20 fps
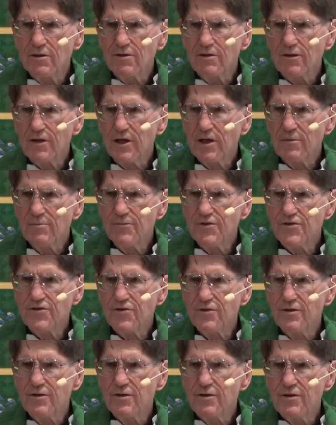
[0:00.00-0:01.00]
who comes
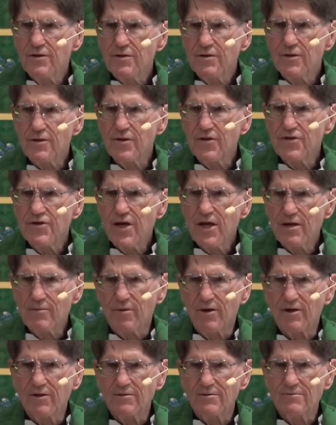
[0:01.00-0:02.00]
to the
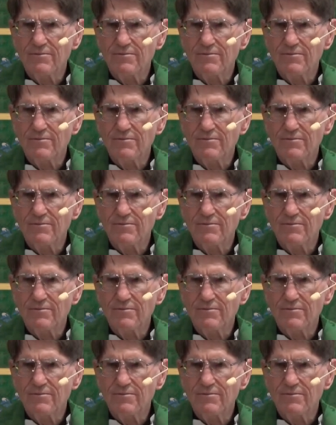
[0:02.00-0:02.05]
table.